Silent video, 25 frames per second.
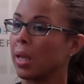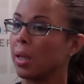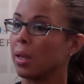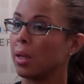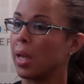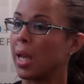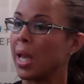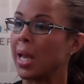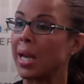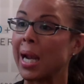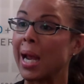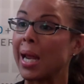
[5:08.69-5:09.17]

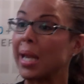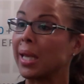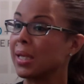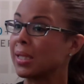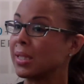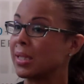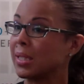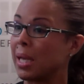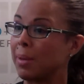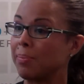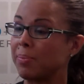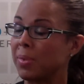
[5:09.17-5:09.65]
and I
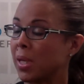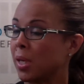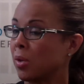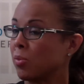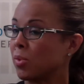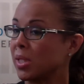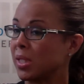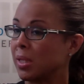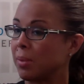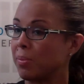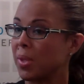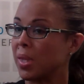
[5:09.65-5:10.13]
accept that it
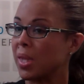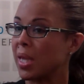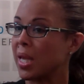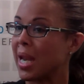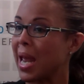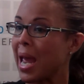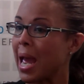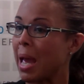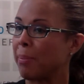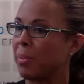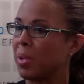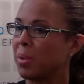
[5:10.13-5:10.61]
was something that
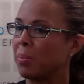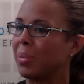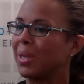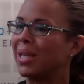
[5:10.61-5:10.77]
happened,